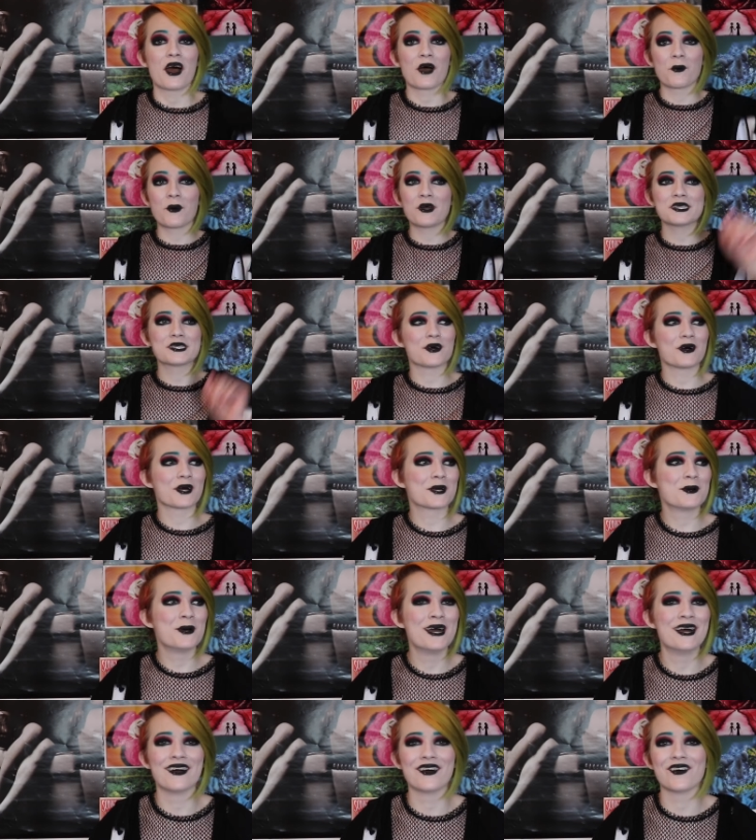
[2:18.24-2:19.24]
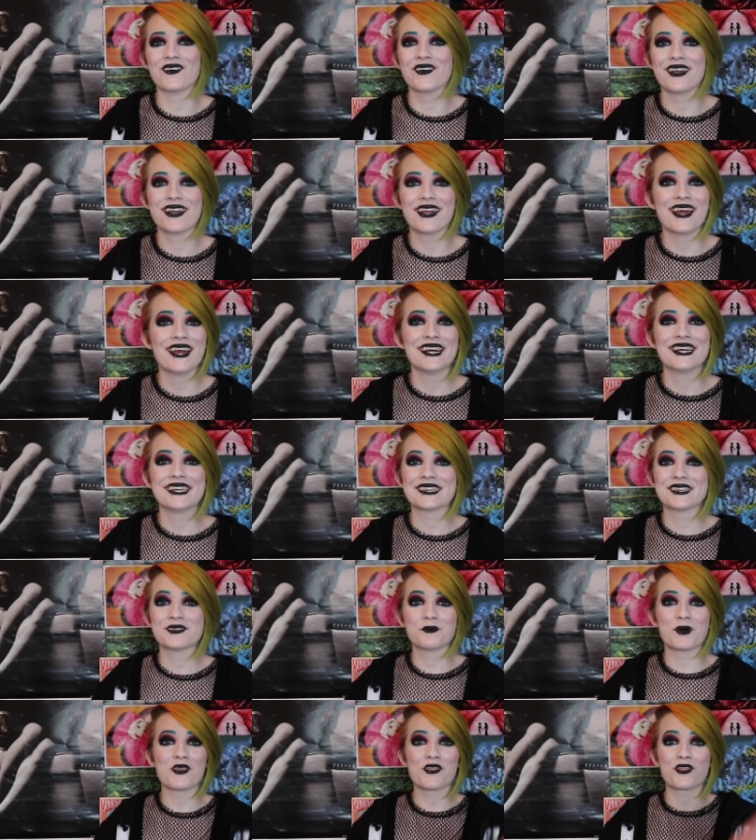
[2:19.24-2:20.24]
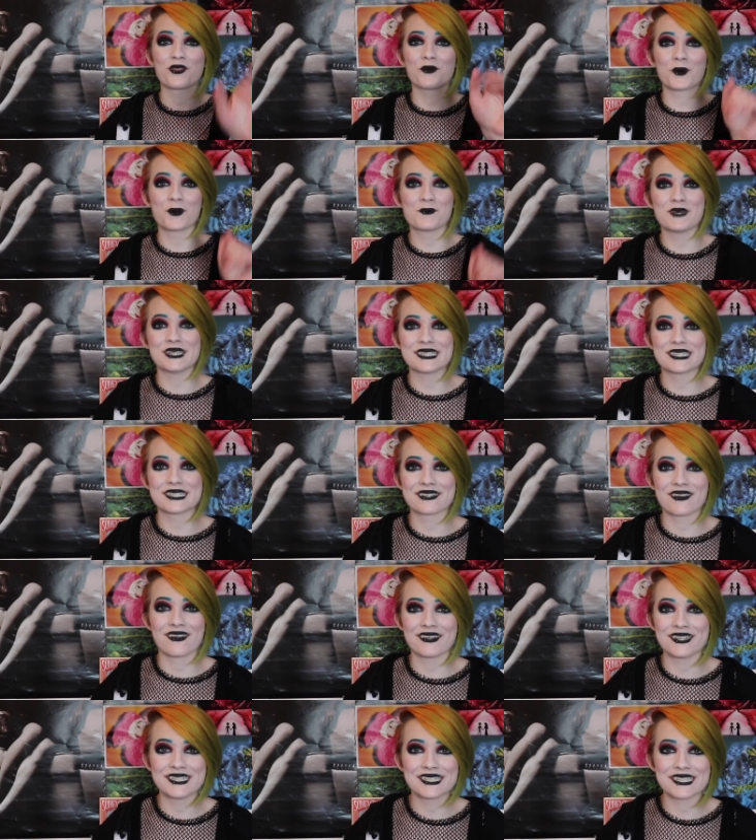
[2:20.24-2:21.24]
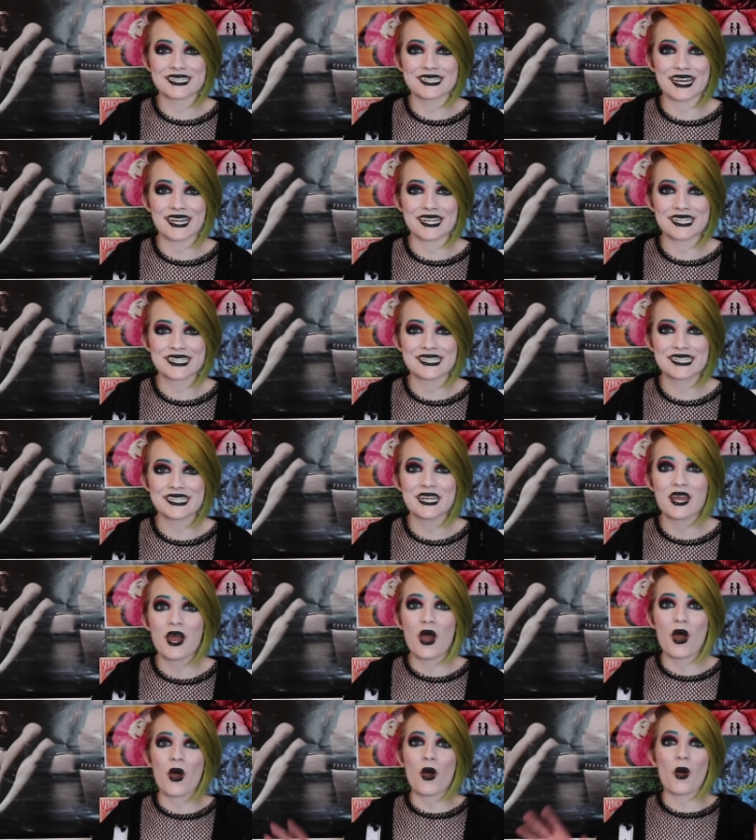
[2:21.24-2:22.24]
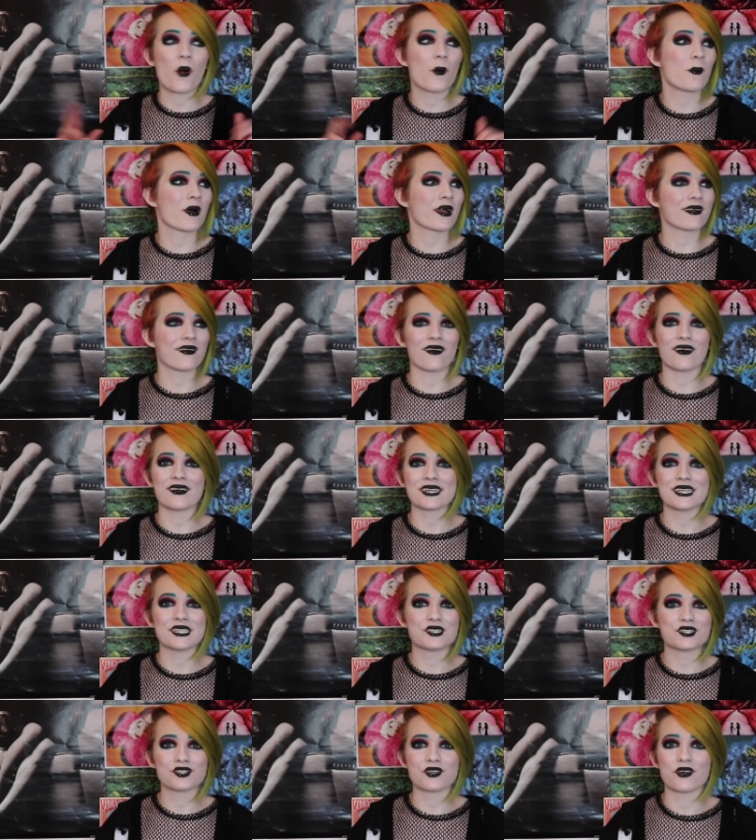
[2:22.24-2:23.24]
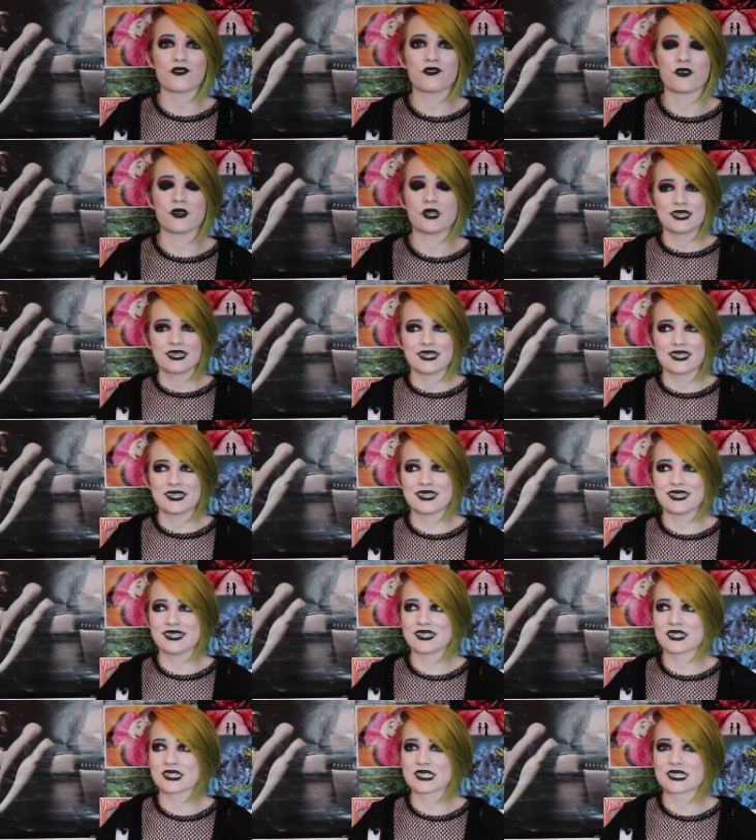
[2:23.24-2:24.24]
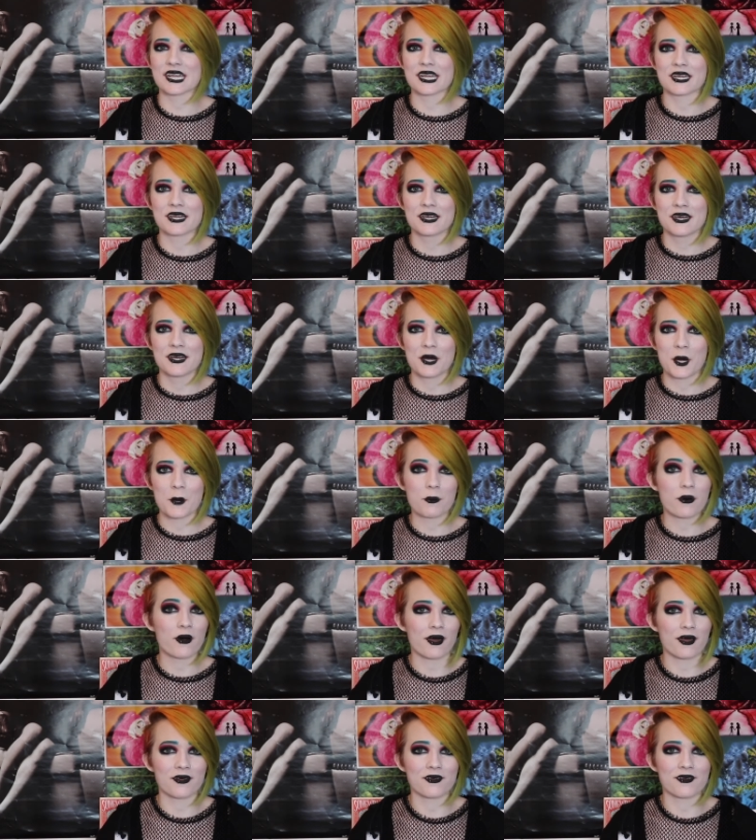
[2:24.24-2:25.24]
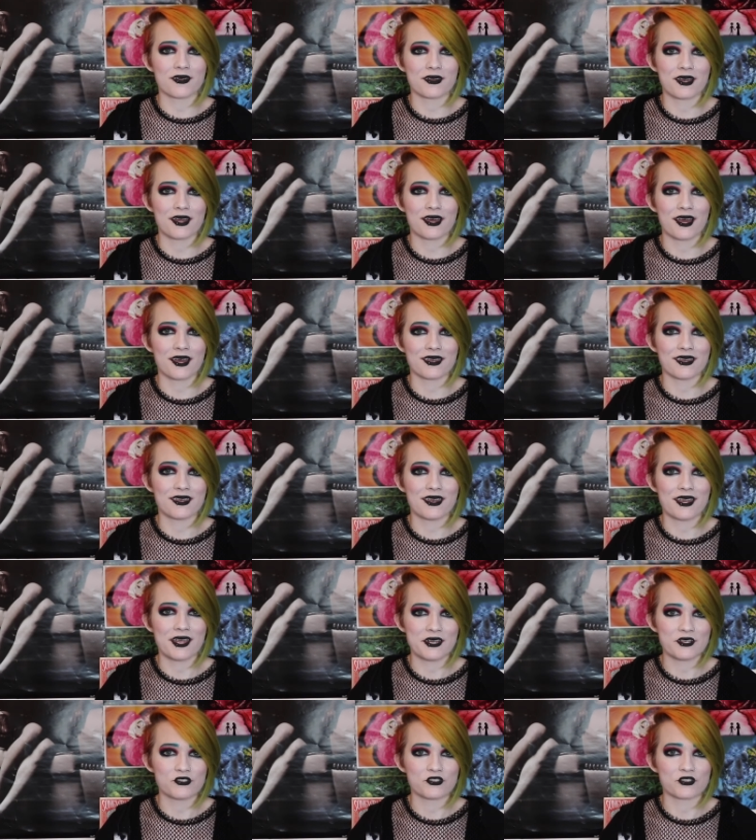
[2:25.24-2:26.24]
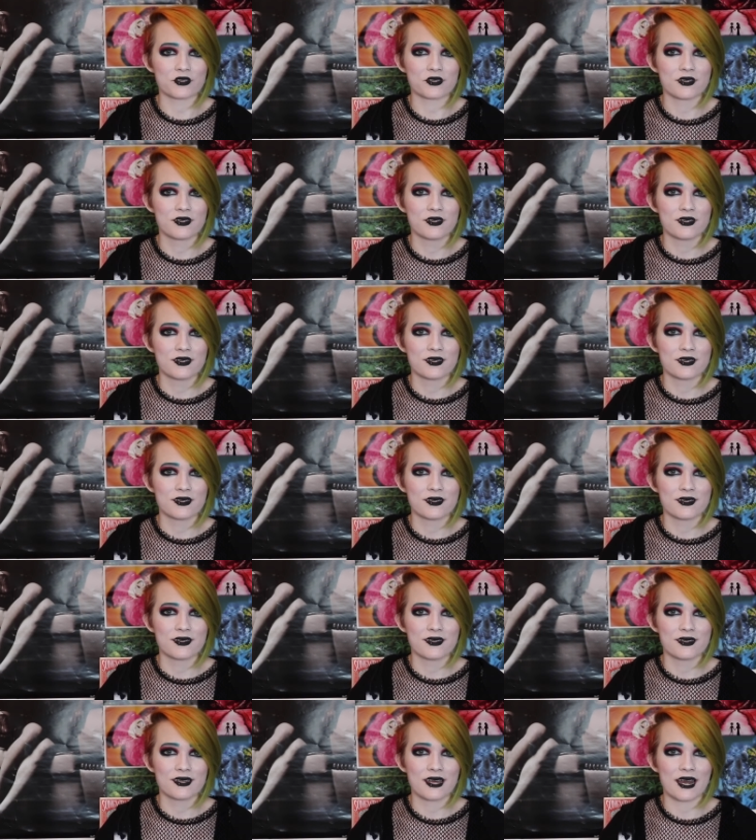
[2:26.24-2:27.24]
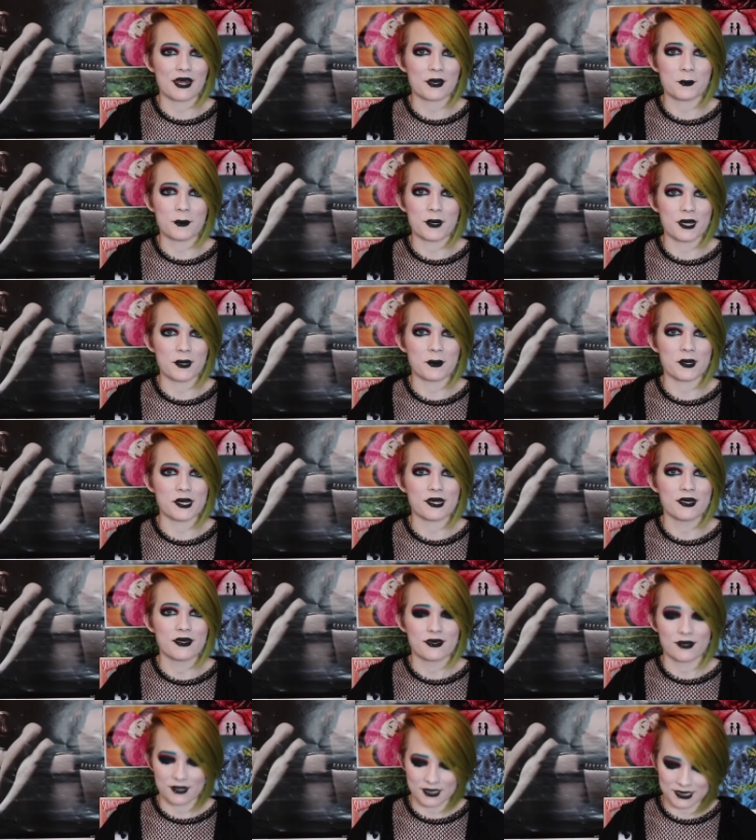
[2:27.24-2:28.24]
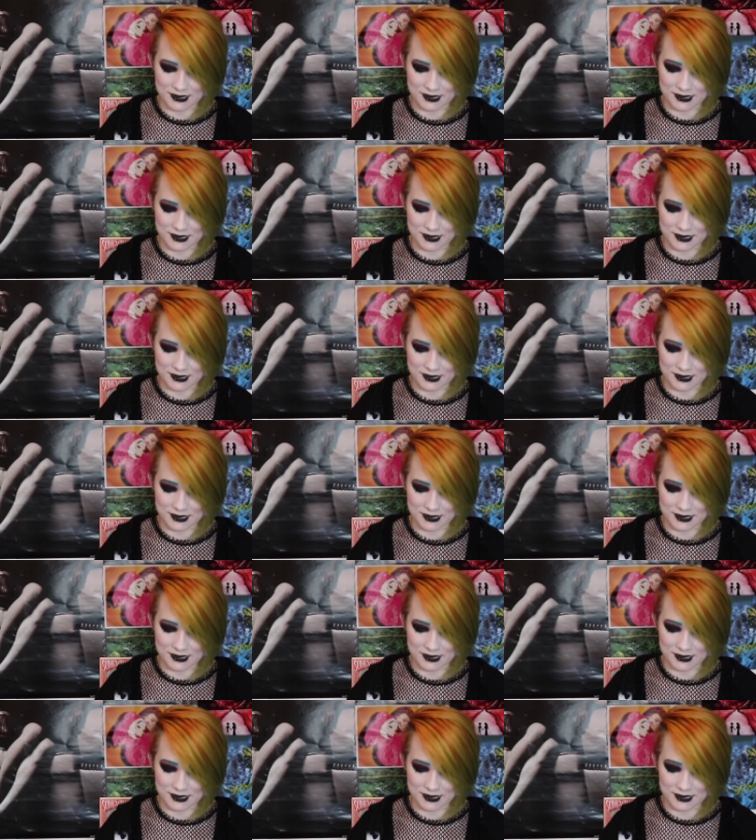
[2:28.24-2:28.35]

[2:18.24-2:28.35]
I want to talk about when Thor meets the Guardians of the Galaxy. Oh my god, it's so funny. He looks like a pirate and an angel had a baby, or